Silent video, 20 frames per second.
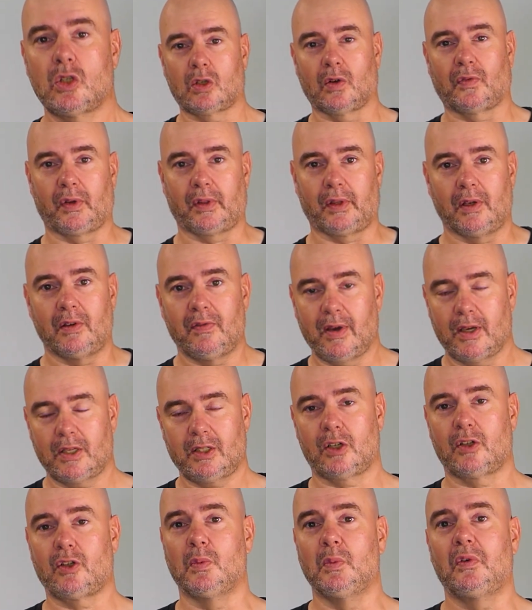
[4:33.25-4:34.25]
so for the
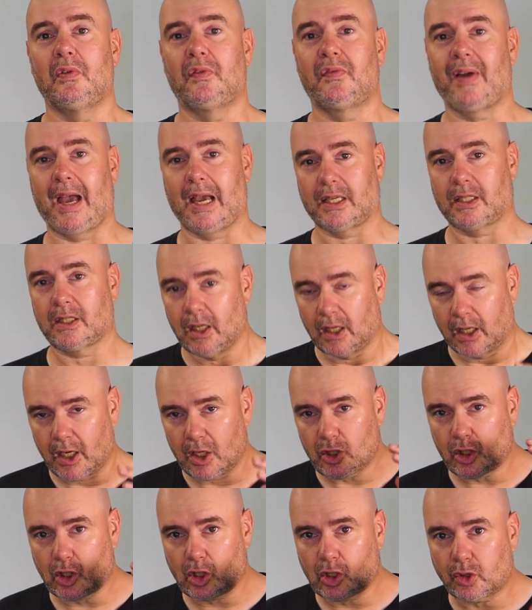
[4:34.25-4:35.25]
investor to move fast
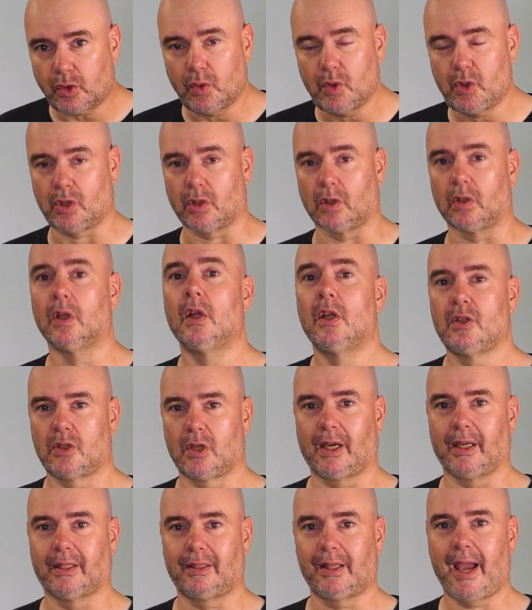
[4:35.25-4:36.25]
is crucial
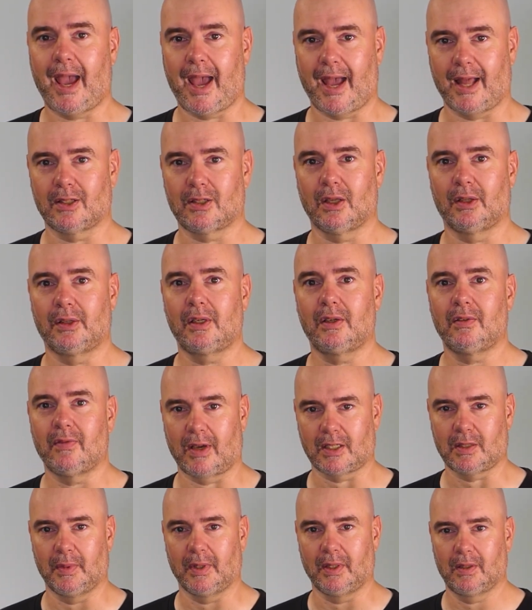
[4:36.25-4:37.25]
to get their hands on the
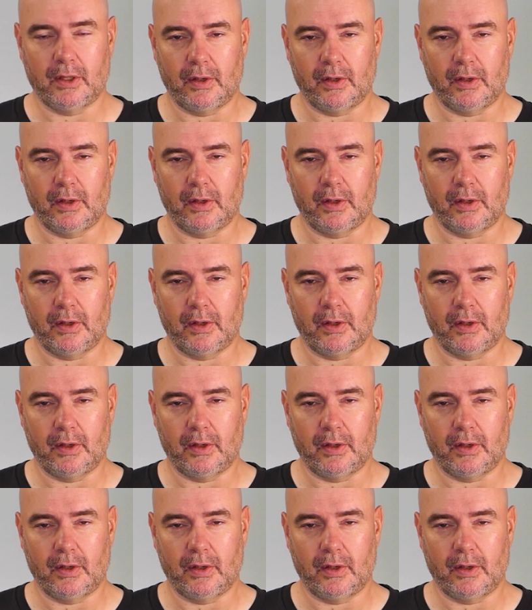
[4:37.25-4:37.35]
investment.